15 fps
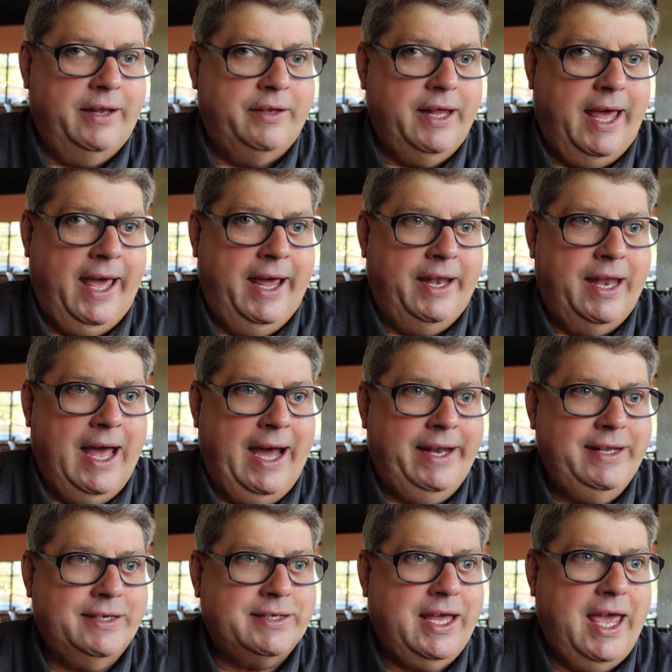And I
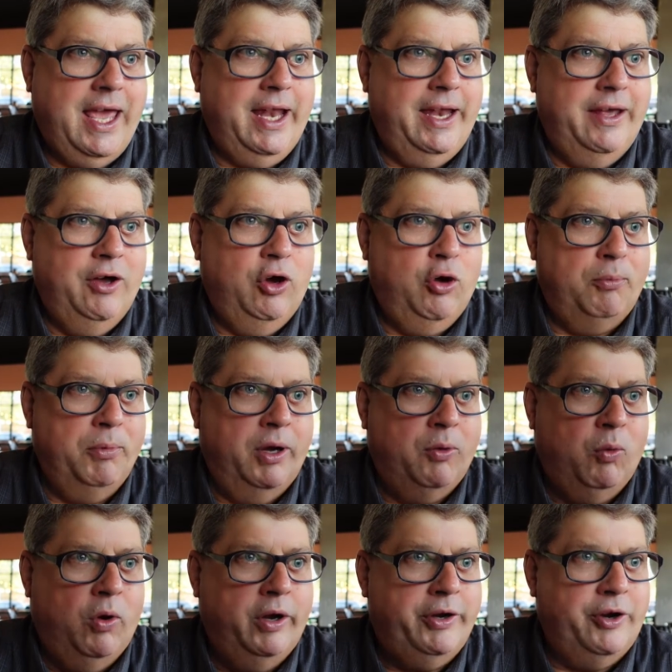just can't help but
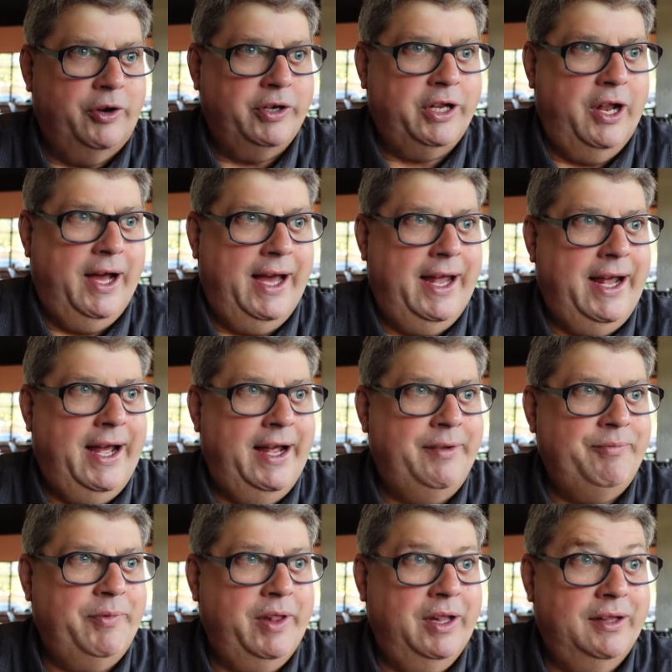wonder, you know,
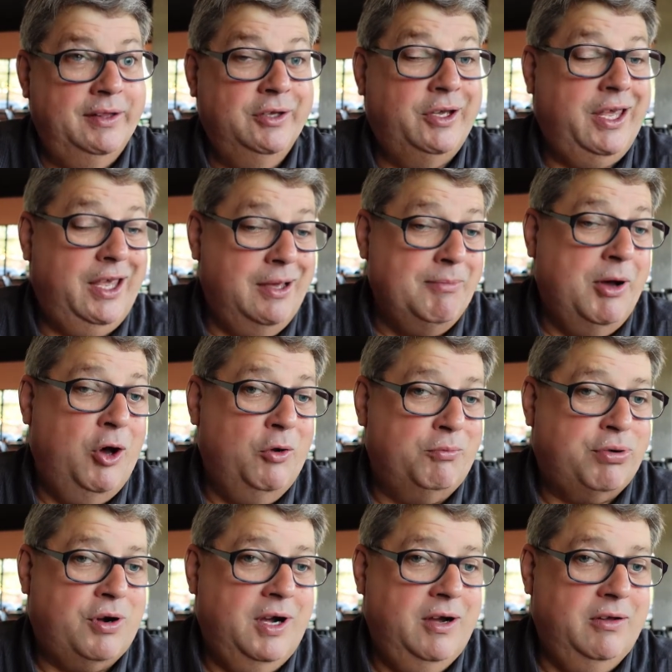I'm looking at my own
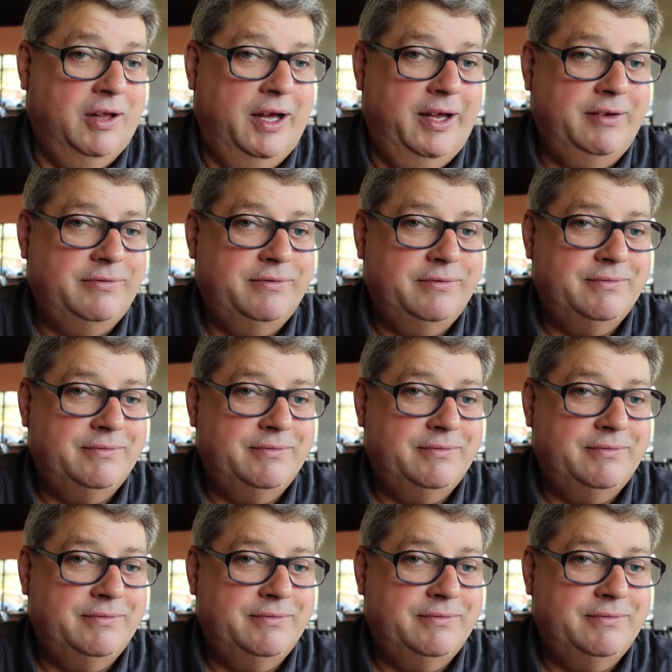prayer life,